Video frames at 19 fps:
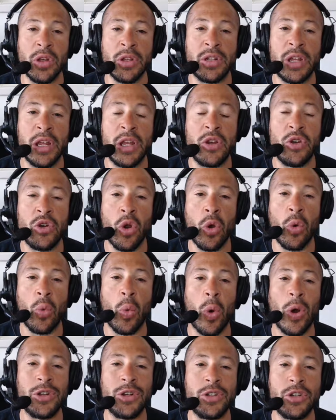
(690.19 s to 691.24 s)
didn't know
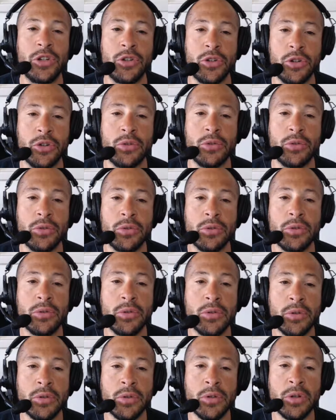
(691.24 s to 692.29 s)
what to do
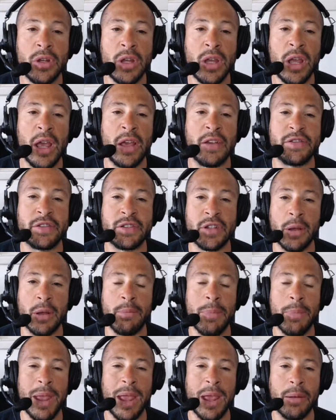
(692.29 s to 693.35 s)
if
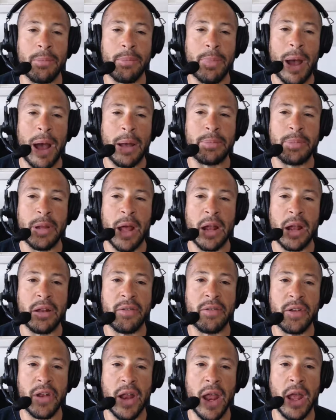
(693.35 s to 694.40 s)
some man popped out of
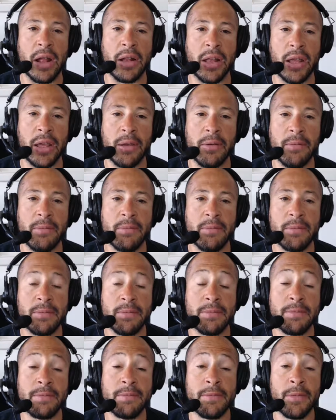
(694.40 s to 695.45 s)
an alley
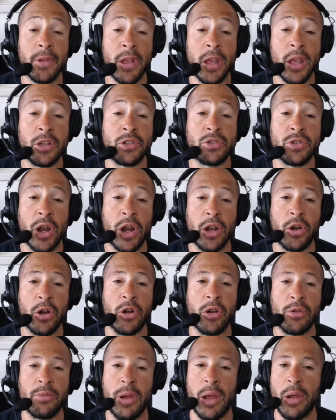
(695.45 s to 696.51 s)
and tried to
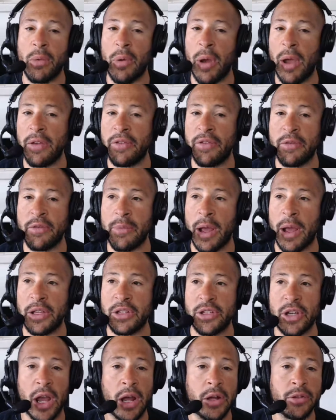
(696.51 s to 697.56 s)
hurt my wife and my
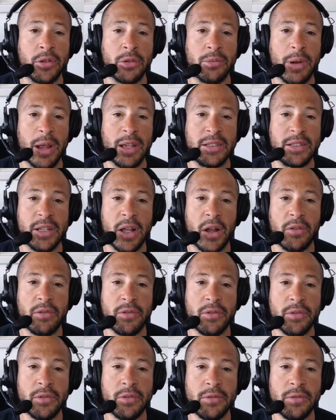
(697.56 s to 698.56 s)
child or myself.